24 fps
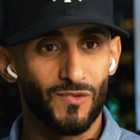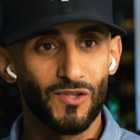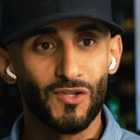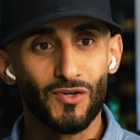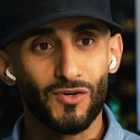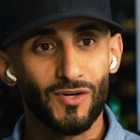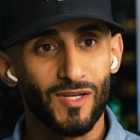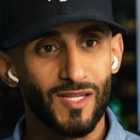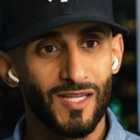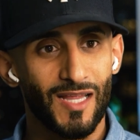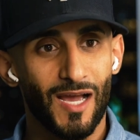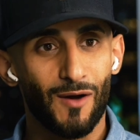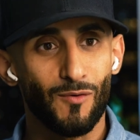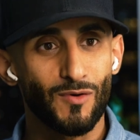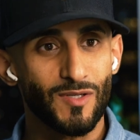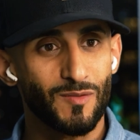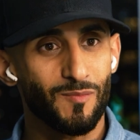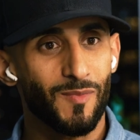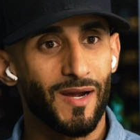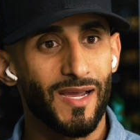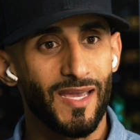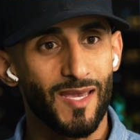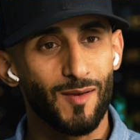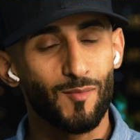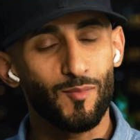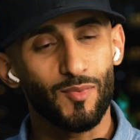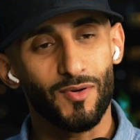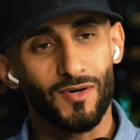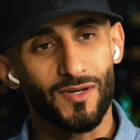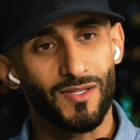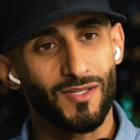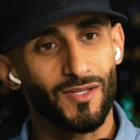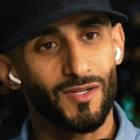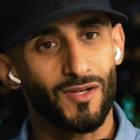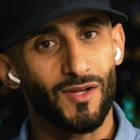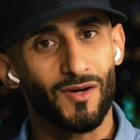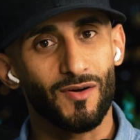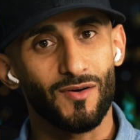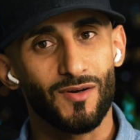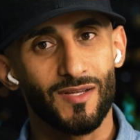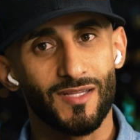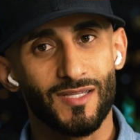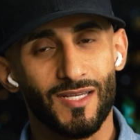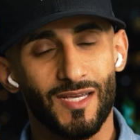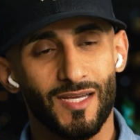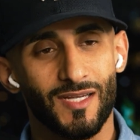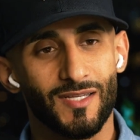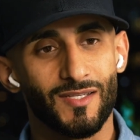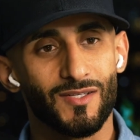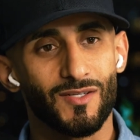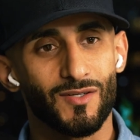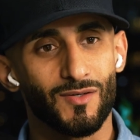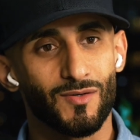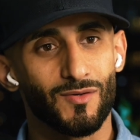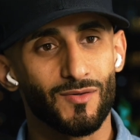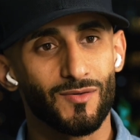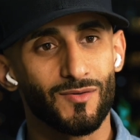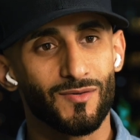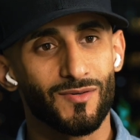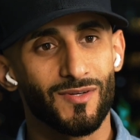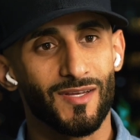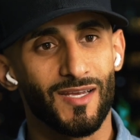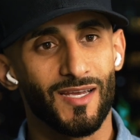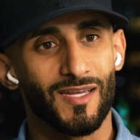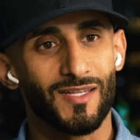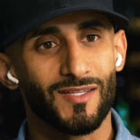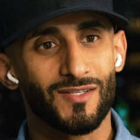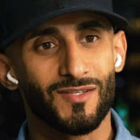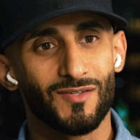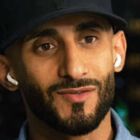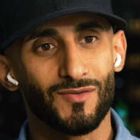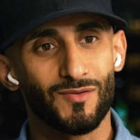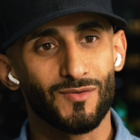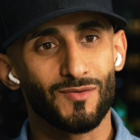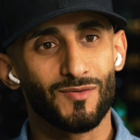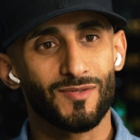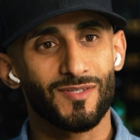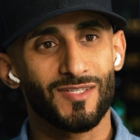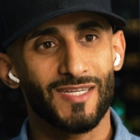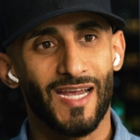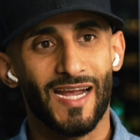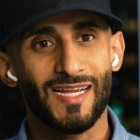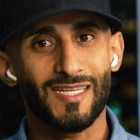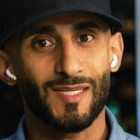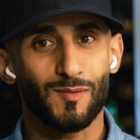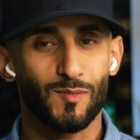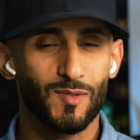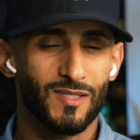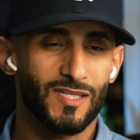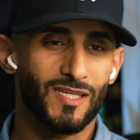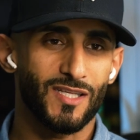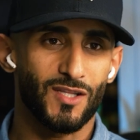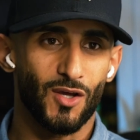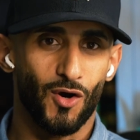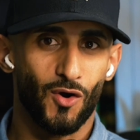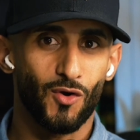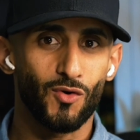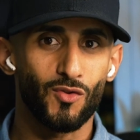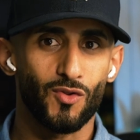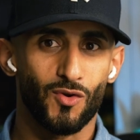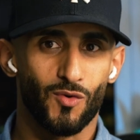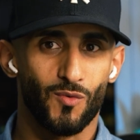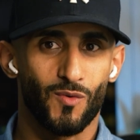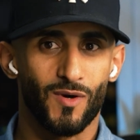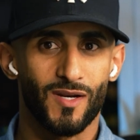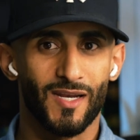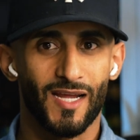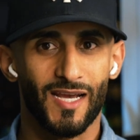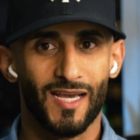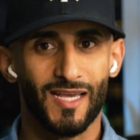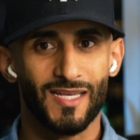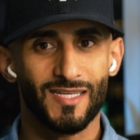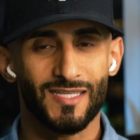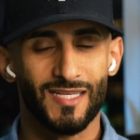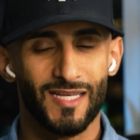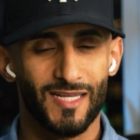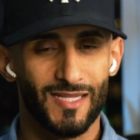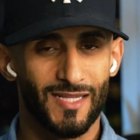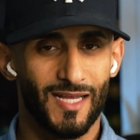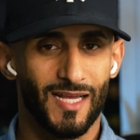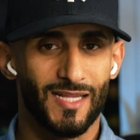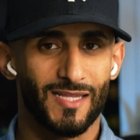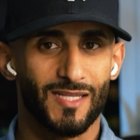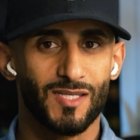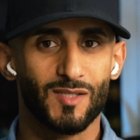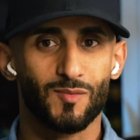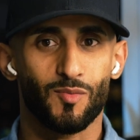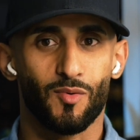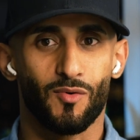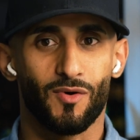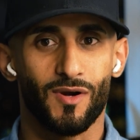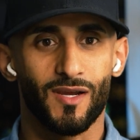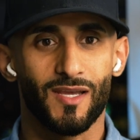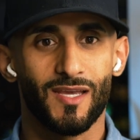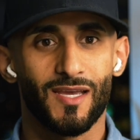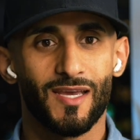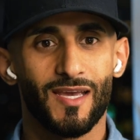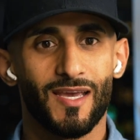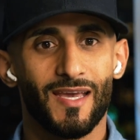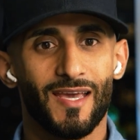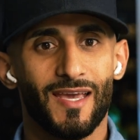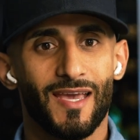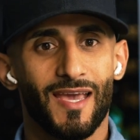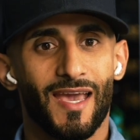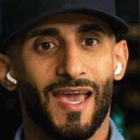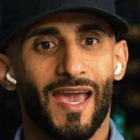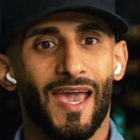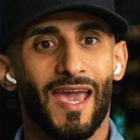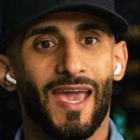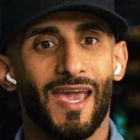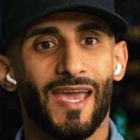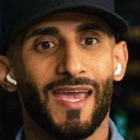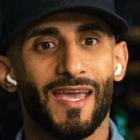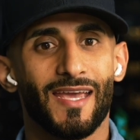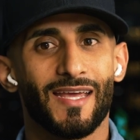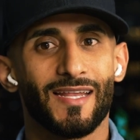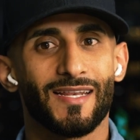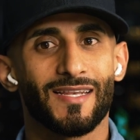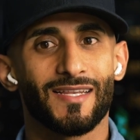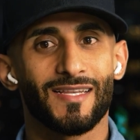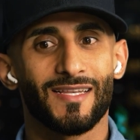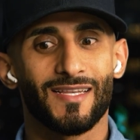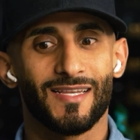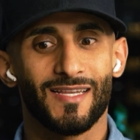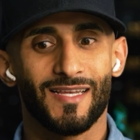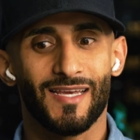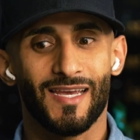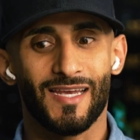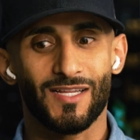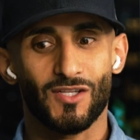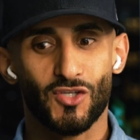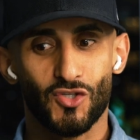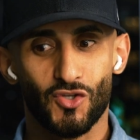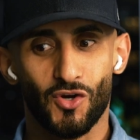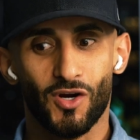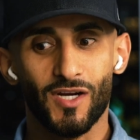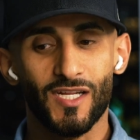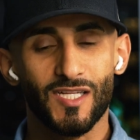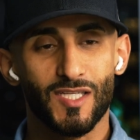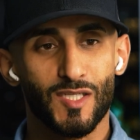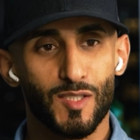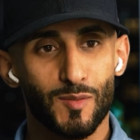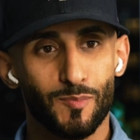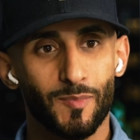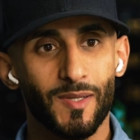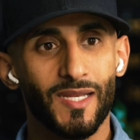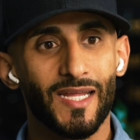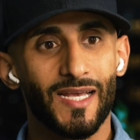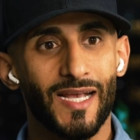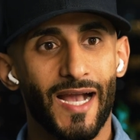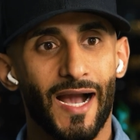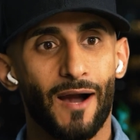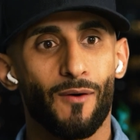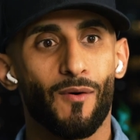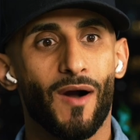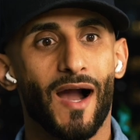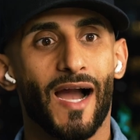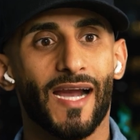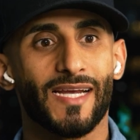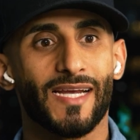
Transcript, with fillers: literally, that was my input, you know, in, into into ChatGPT, the older one, I guess, at, at this point, and it started spitting out